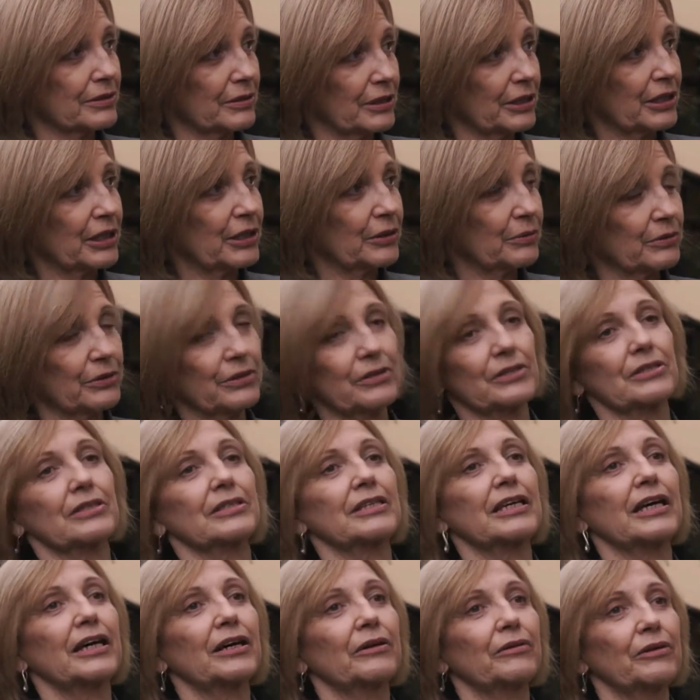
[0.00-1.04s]
here with us
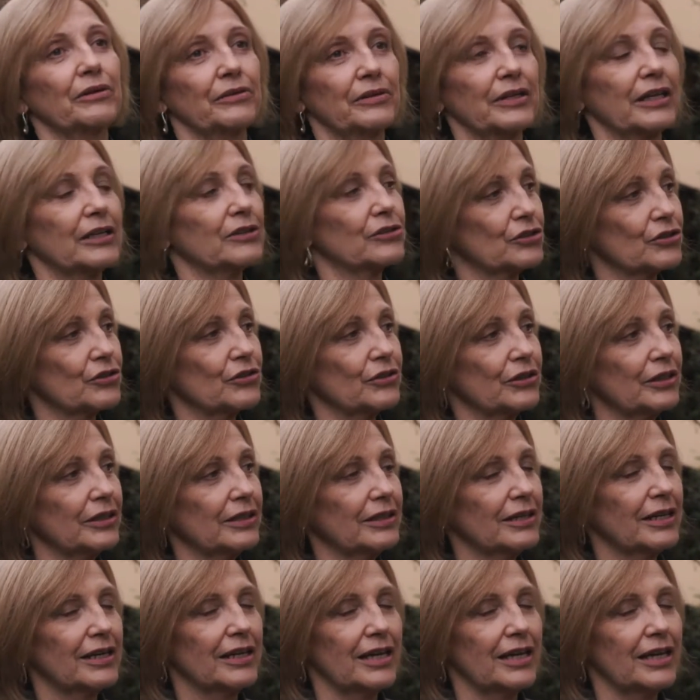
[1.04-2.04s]
now on that journey.